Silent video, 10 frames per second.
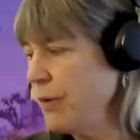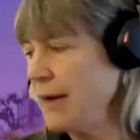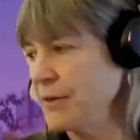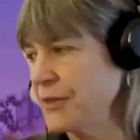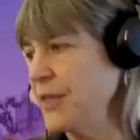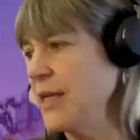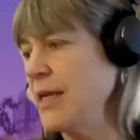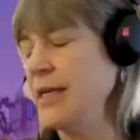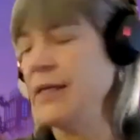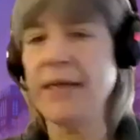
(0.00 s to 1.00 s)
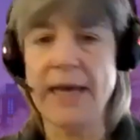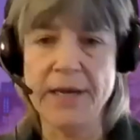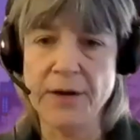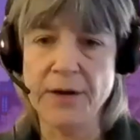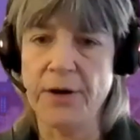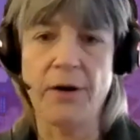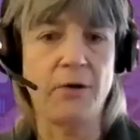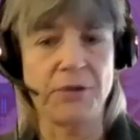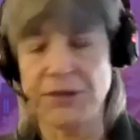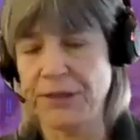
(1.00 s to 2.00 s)
bureaucracy, tenure,
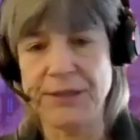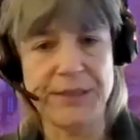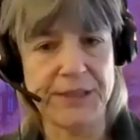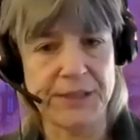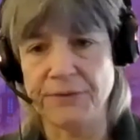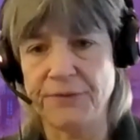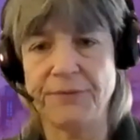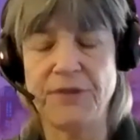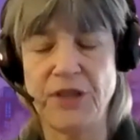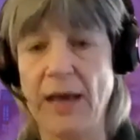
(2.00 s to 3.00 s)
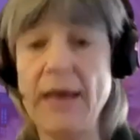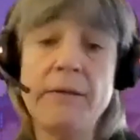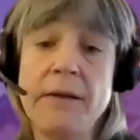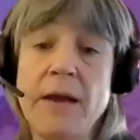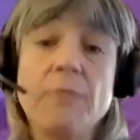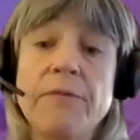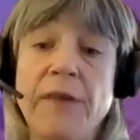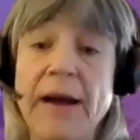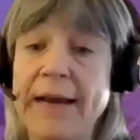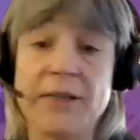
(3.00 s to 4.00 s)
a whole series of
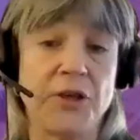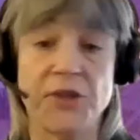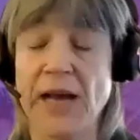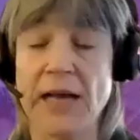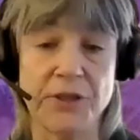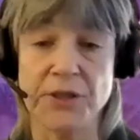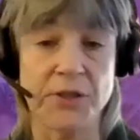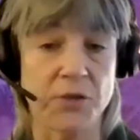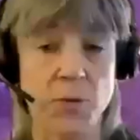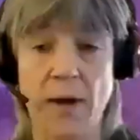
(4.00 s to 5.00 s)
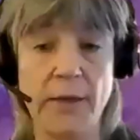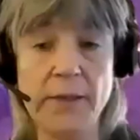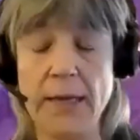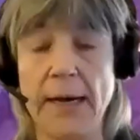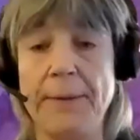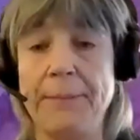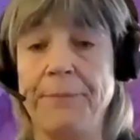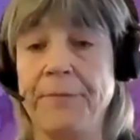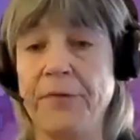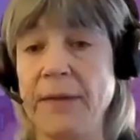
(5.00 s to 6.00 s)
financial challenges as well,
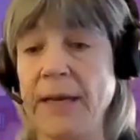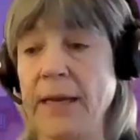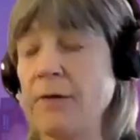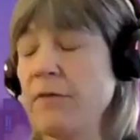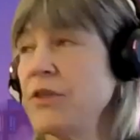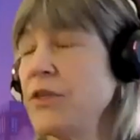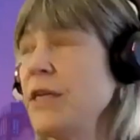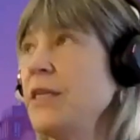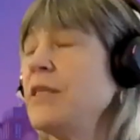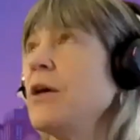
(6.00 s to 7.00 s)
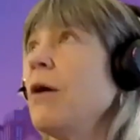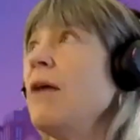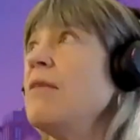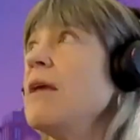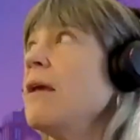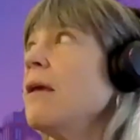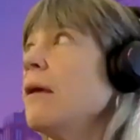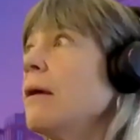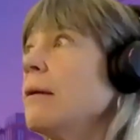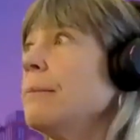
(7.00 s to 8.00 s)
for many universities. So I think
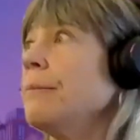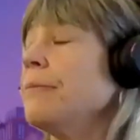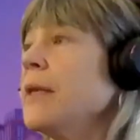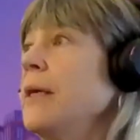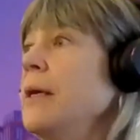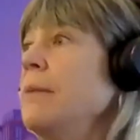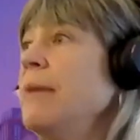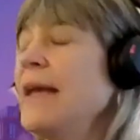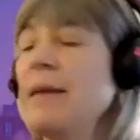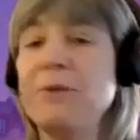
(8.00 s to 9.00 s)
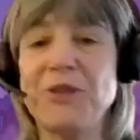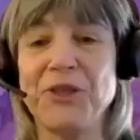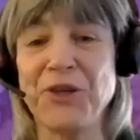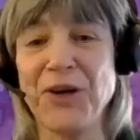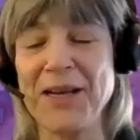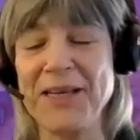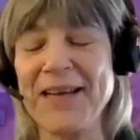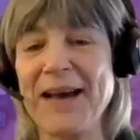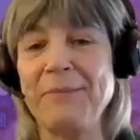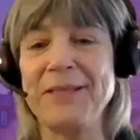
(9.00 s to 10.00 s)
being able to turn on a
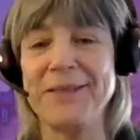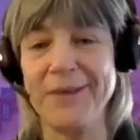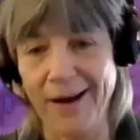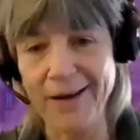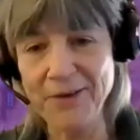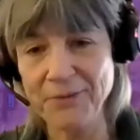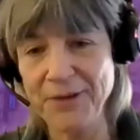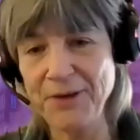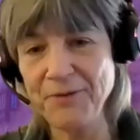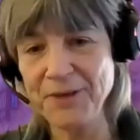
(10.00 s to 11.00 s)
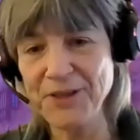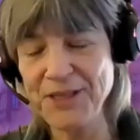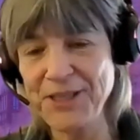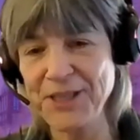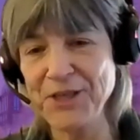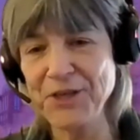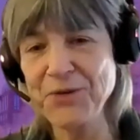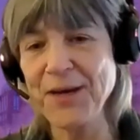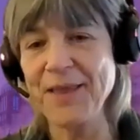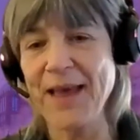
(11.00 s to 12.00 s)
dime is not what universities can
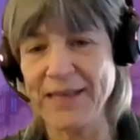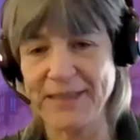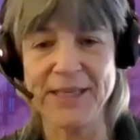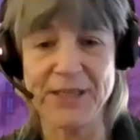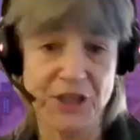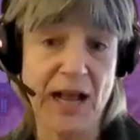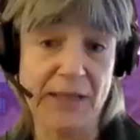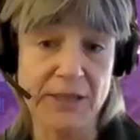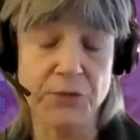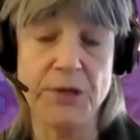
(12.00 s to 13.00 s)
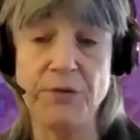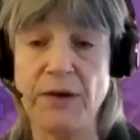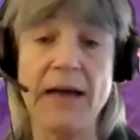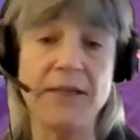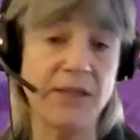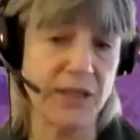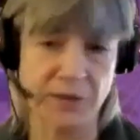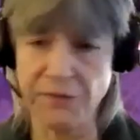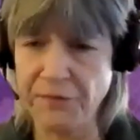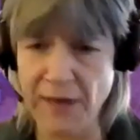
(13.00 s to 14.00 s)
do, and that's a challenge when you've got
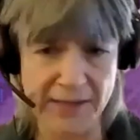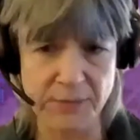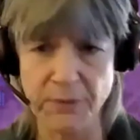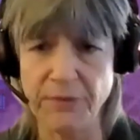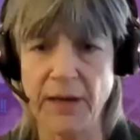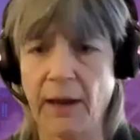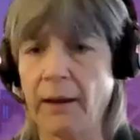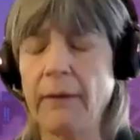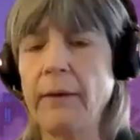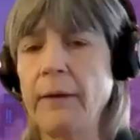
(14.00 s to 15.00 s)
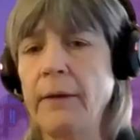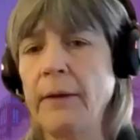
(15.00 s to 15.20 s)
such a fast-moving